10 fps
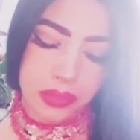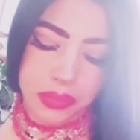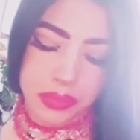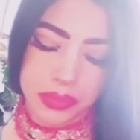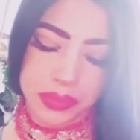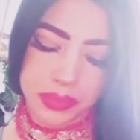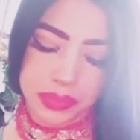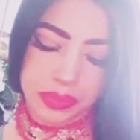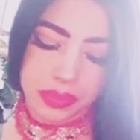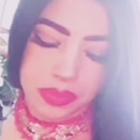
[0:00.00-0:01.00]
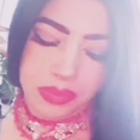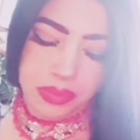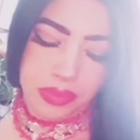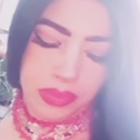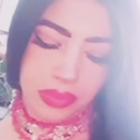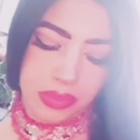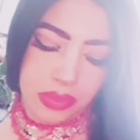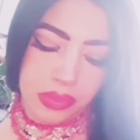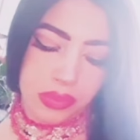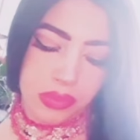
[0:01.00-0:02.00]

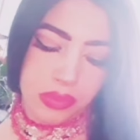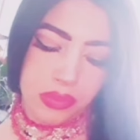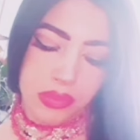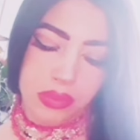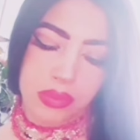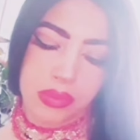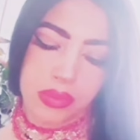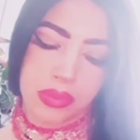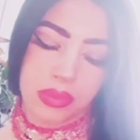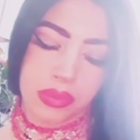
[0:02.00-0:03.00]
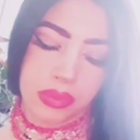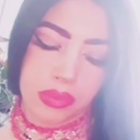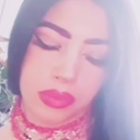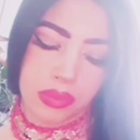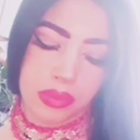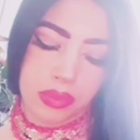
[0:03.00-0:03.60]
[no speech]